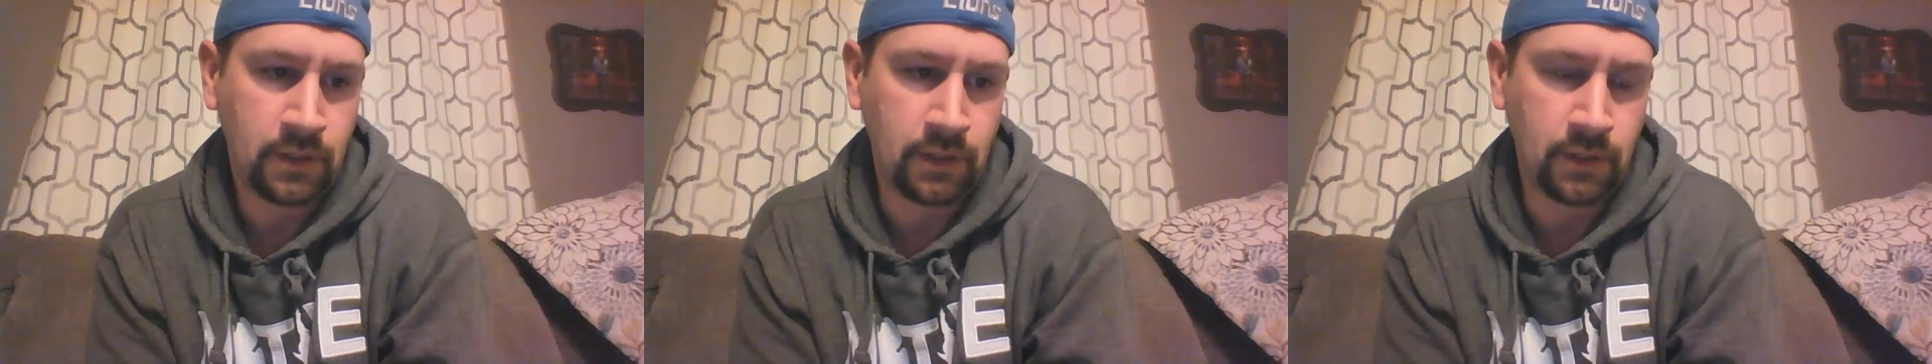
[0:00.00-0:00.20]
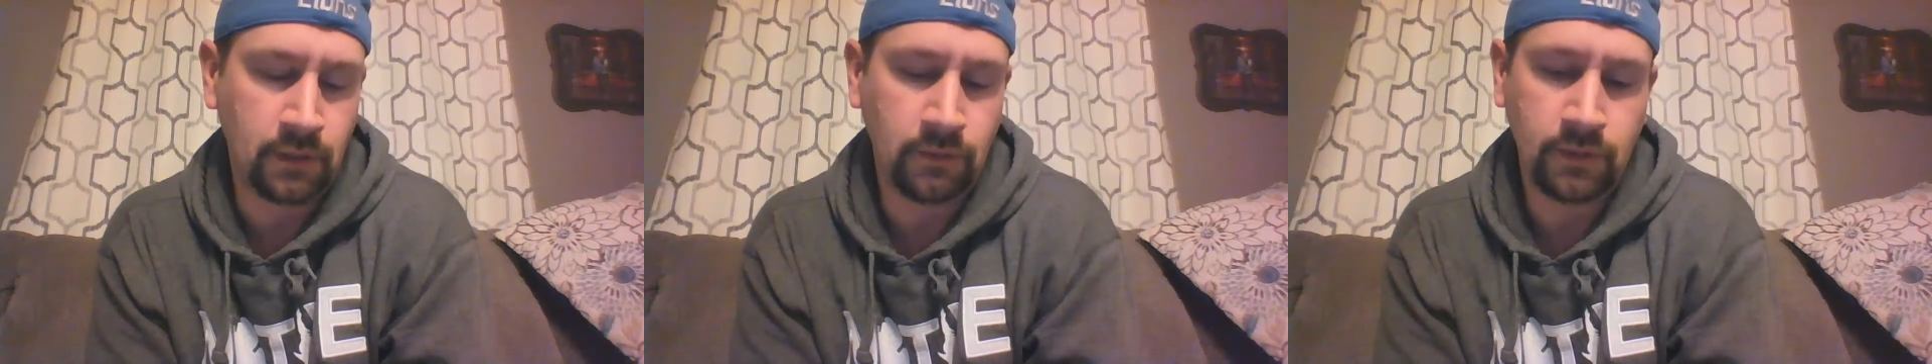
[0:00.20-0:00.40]

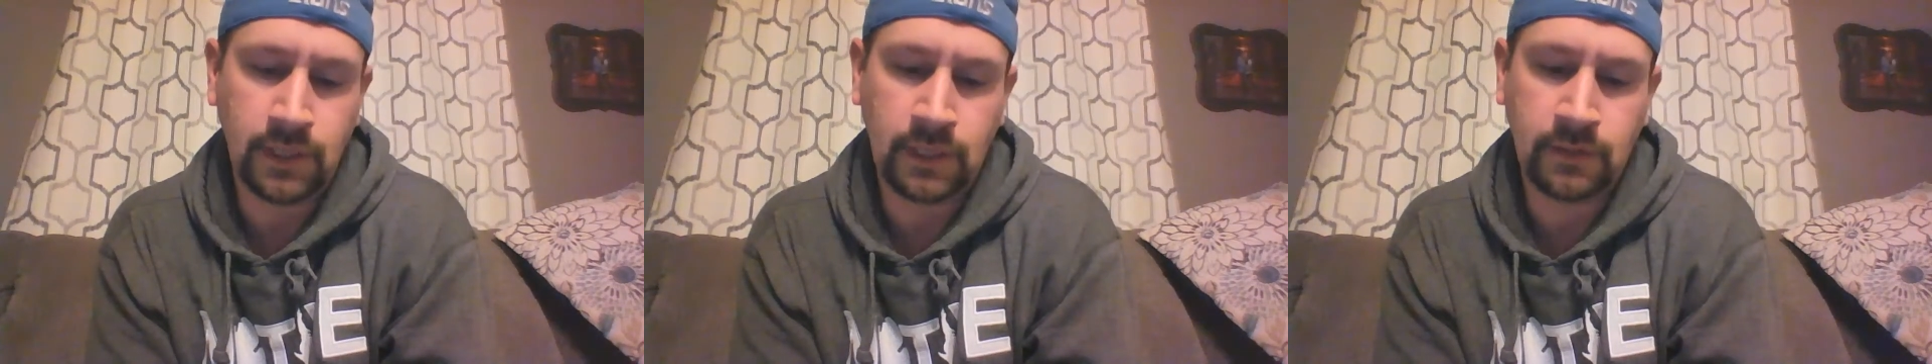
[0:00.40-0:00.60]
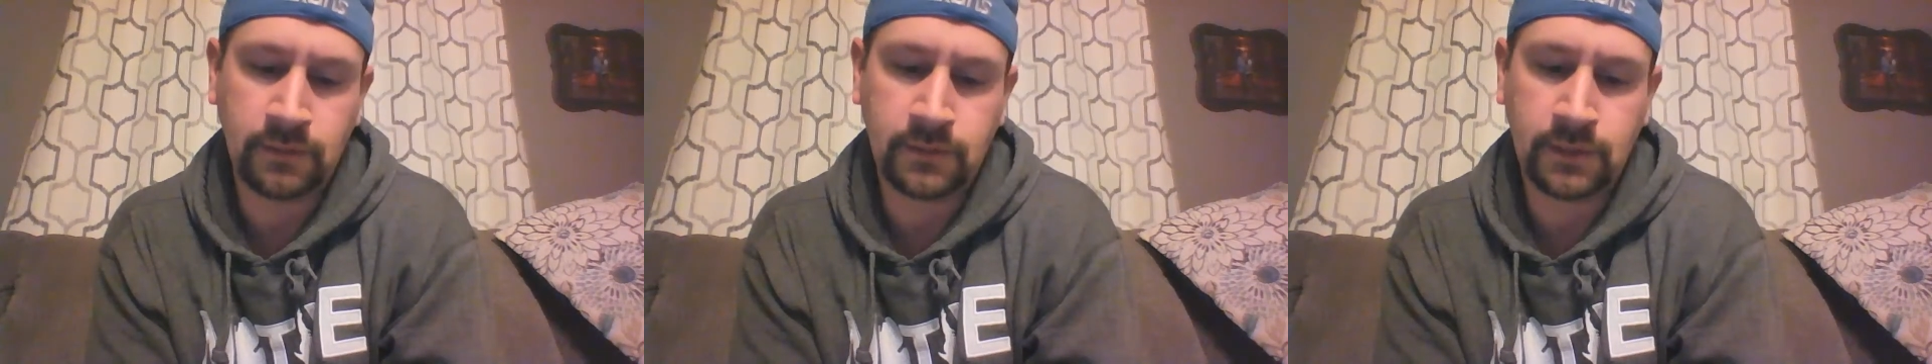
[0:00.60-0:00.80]
The only
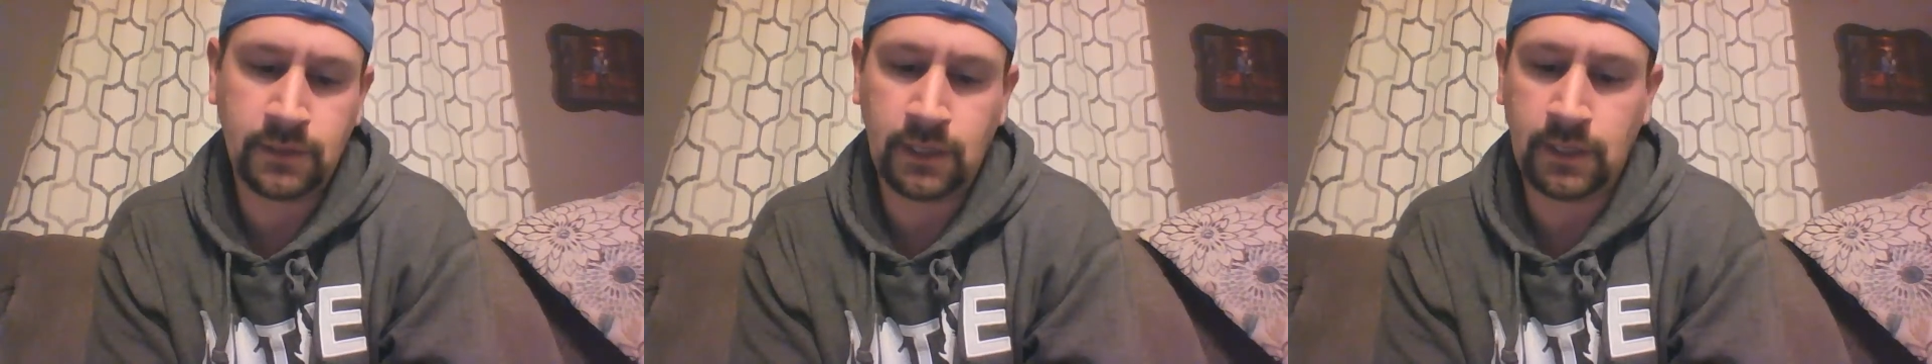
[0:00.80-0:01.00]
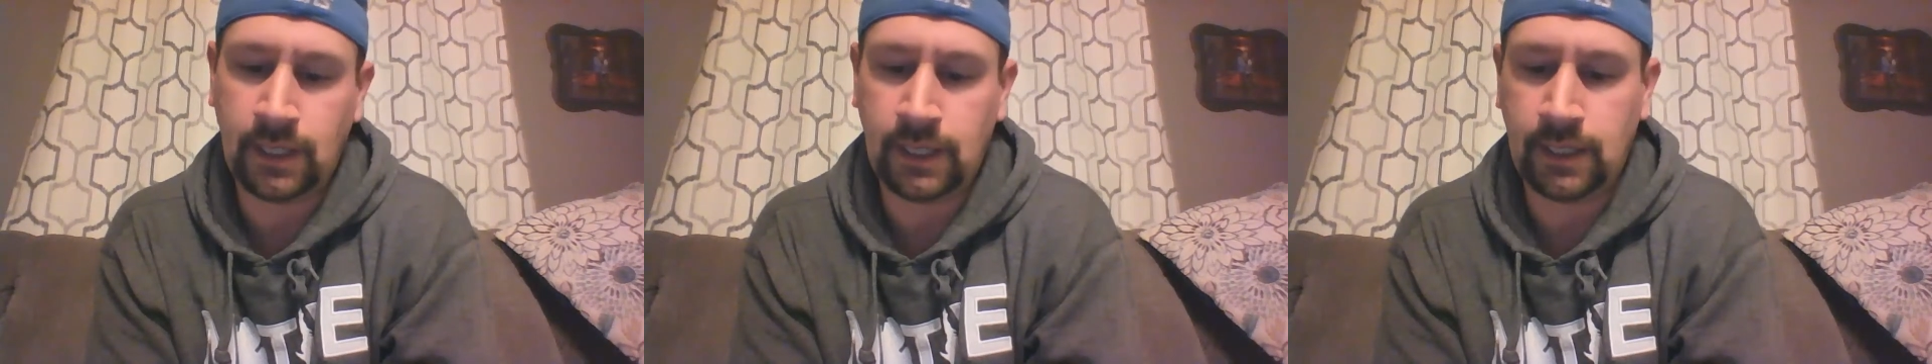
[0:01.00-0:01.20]

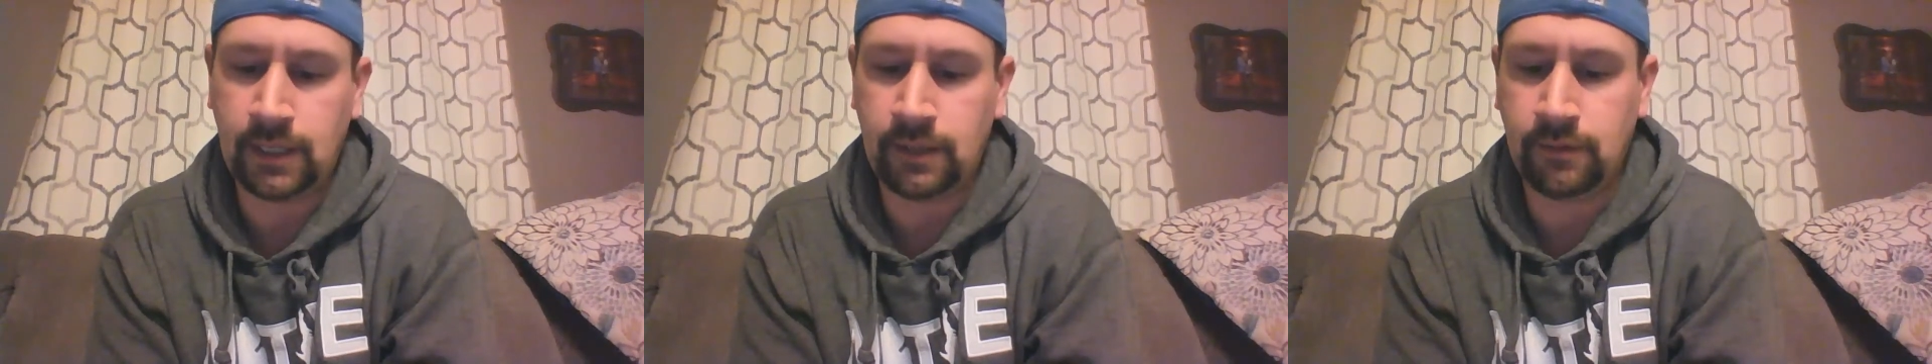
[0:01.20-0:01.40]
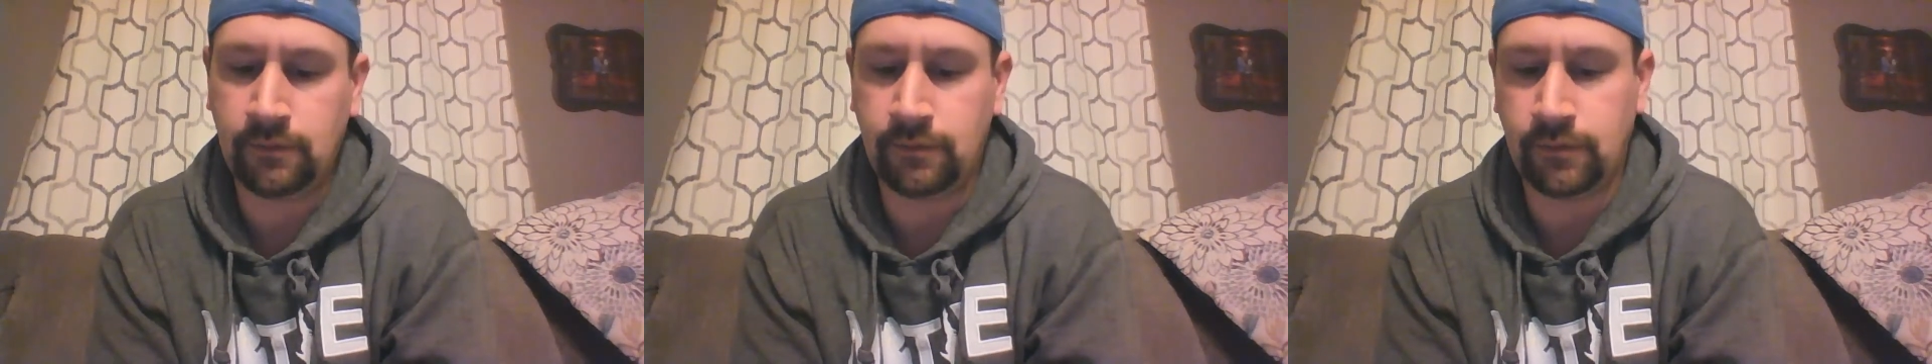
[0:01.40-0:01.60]
downside I
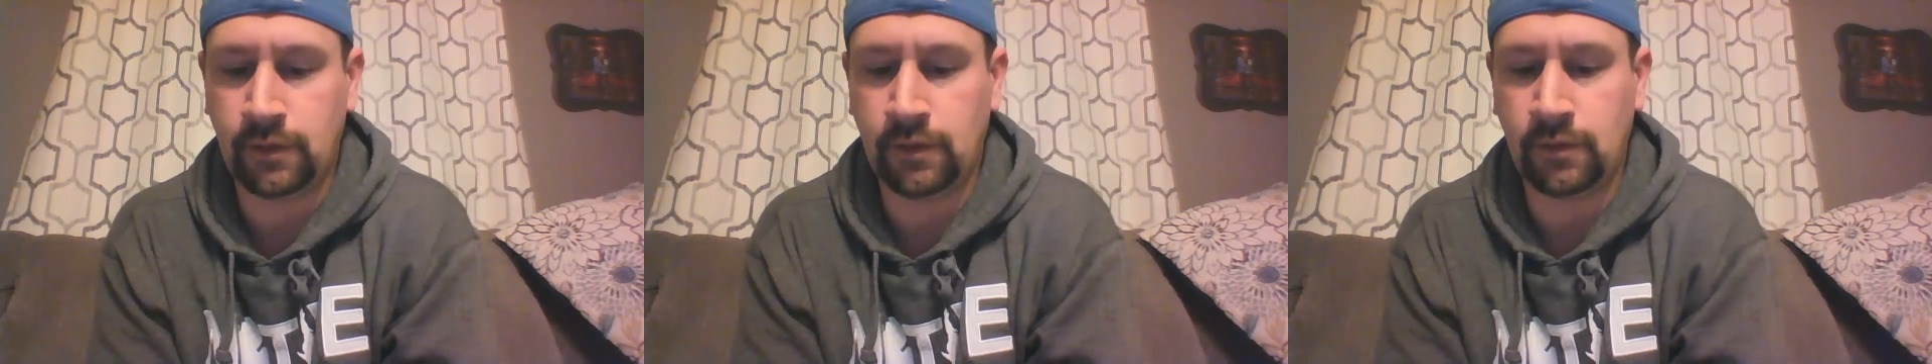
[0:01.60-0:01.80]
have,